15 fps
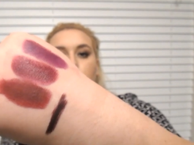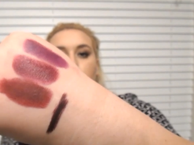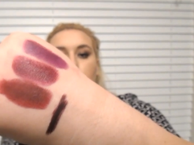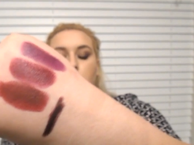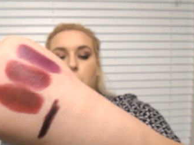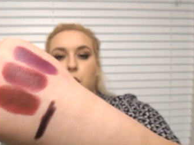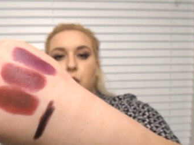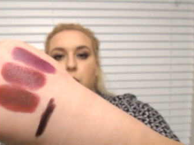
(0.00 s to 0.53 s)
and
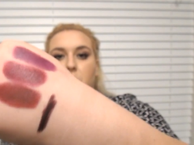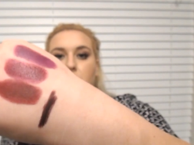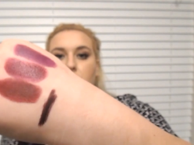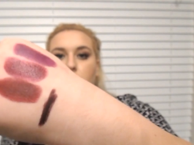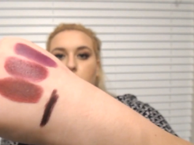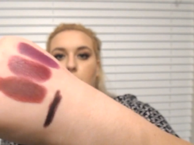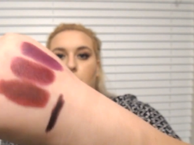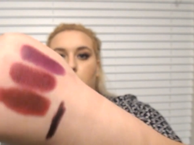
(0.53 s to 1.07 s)
it works really
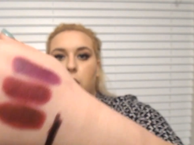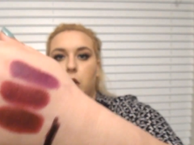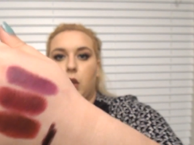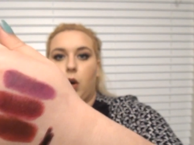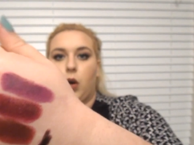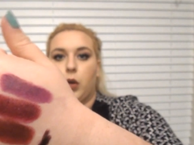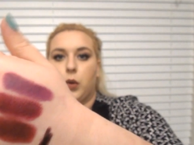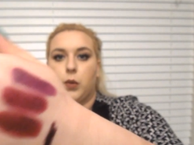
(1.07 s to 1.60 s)
well with
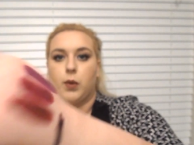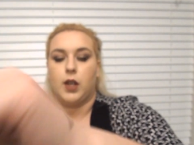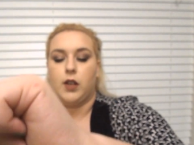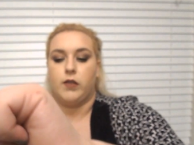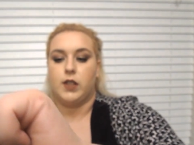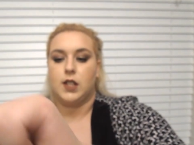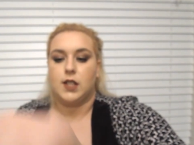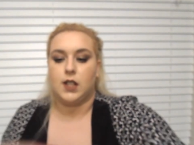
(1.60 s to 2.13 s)
all three
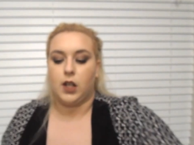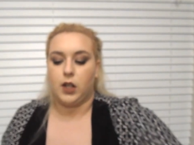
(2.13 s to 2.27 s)
of these